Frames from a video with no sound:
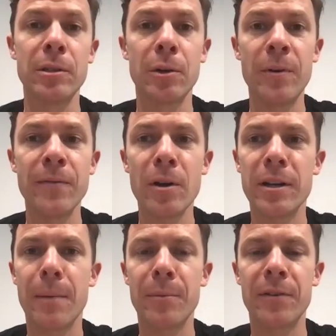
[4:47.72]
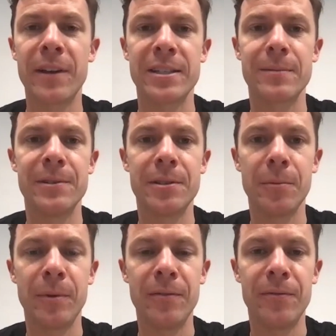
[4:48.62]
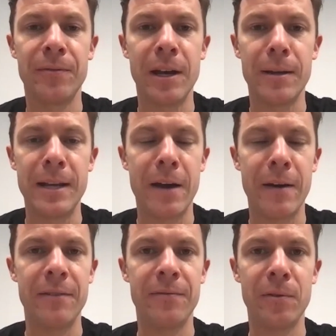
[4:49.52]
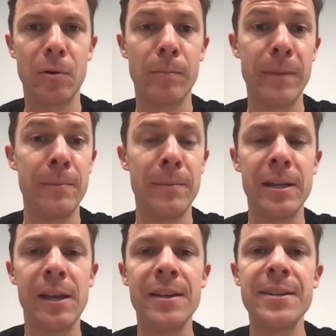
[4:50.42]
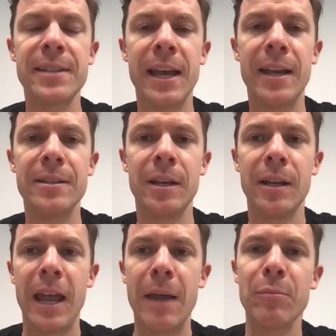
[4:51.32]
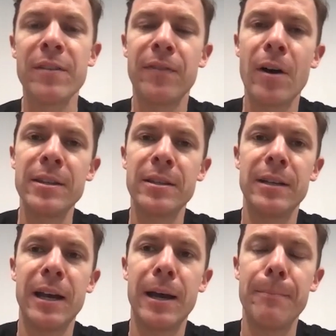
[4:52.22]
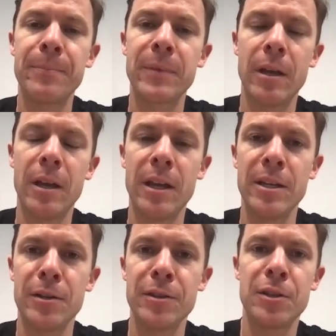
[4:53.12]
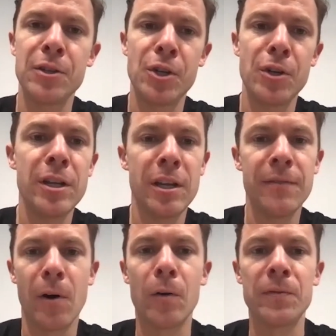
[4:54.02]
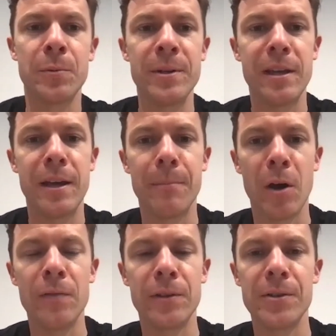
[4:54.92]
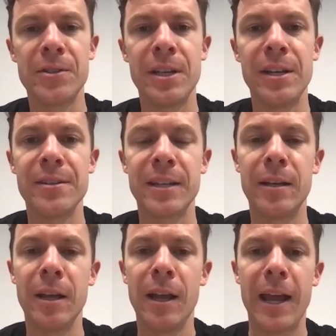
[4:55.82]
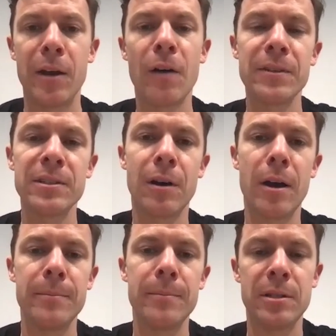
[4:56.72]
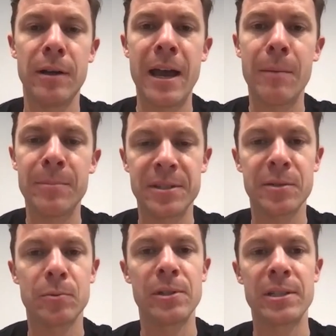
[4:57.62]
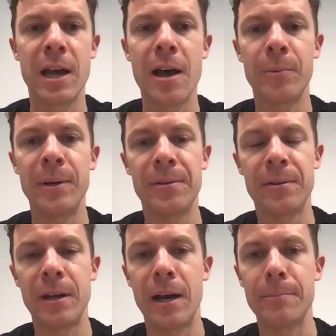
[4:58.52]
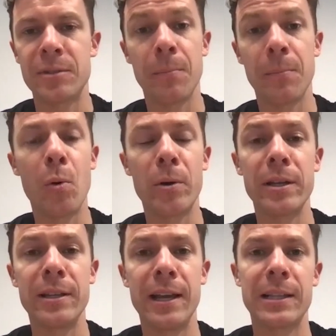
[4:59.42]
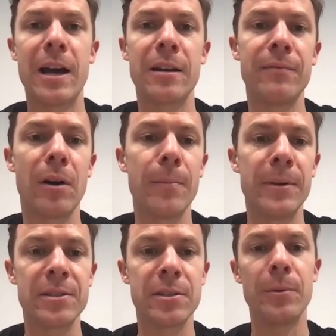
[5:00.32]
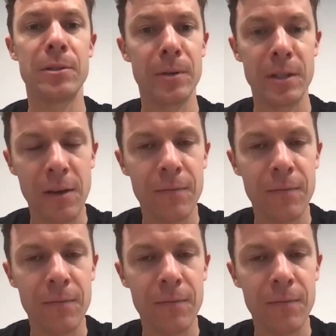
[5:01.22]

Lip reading: So look, we've got a number of customers that we've now had for many, many years. And we find that, you know, that the journey evolves with them over those years. And oftentimes, you know, our business will start with supporting their cloud environment. So we're doing the